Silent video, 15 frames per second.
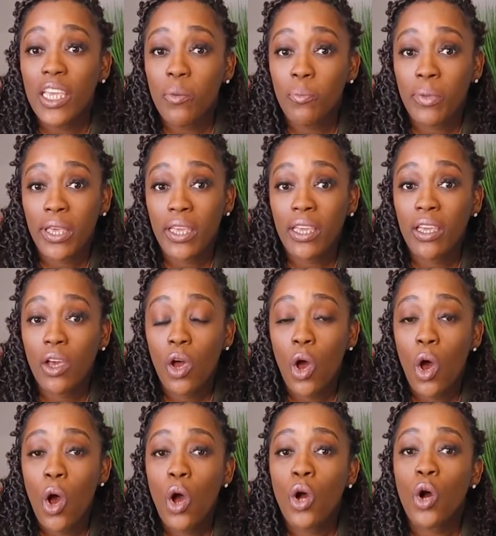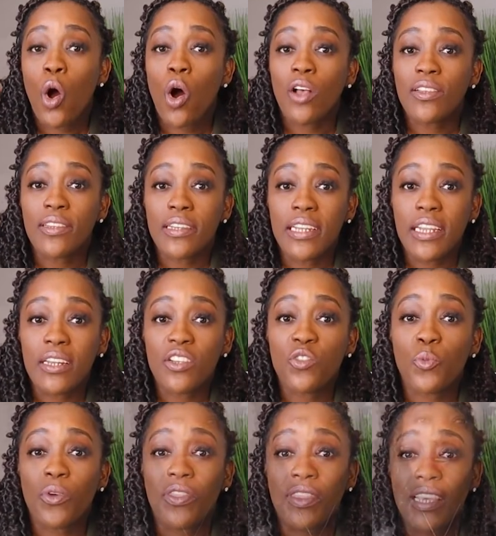and my business with the world.